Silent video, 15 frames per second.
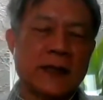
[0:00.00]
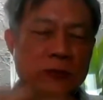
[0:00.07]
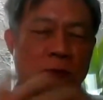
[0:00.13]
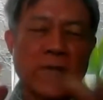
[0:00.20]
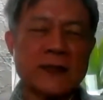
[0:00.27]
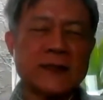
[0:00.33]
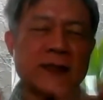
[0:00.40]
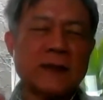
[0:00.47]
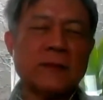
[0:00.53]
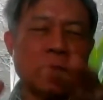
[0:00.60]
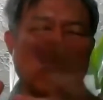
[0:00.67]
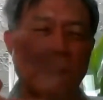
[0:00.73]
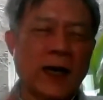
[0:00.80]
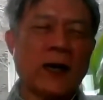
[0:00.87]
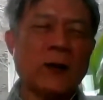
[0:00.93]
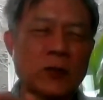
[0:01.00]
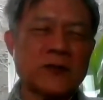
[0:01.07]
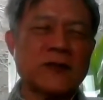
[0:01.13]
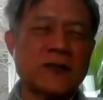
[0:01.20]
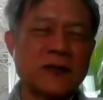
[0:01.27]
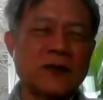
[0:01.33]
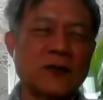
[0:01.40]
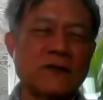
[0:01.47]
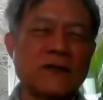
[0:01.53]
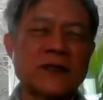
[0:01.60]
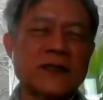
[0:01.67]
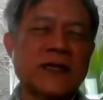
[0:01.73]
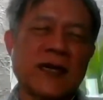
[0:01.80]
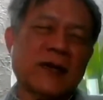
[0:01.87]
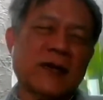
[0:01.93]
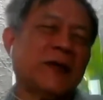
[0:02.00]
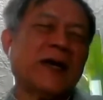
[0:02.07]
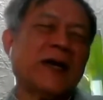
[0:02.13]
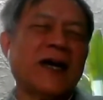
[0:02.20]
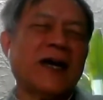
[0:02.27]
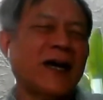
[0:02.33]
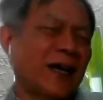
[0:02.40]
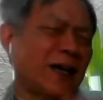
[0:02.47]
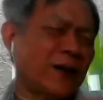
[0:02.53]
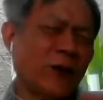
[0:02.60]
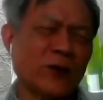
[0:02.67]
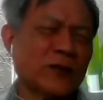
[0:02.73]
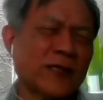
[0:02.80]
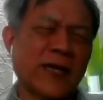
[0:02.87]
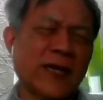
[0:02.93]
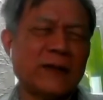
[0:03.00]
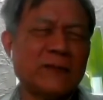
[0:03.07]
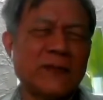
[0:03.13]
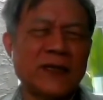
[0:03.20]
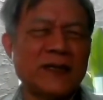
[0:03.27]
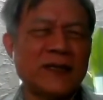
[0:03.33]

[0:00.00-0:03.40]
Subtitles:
I say when I was in the university, I mean, I had a lot of time,